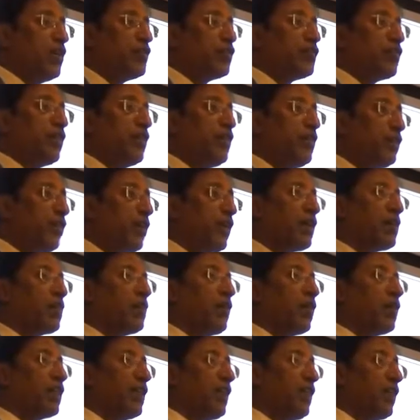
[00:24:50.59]
So in effect,
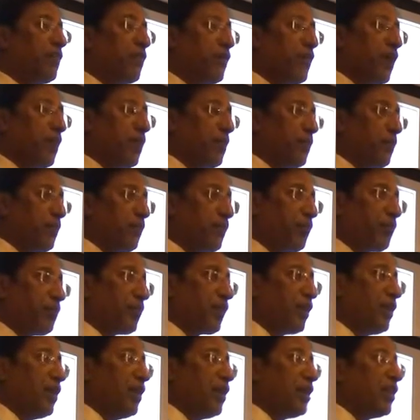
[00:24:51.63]
what they have done,
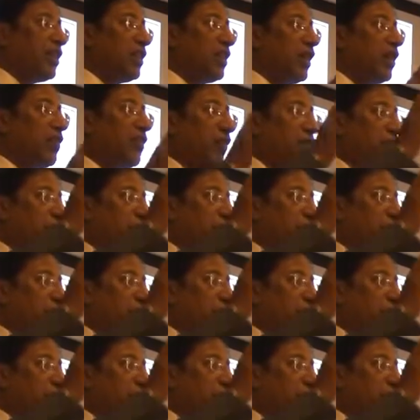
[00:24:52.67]
they have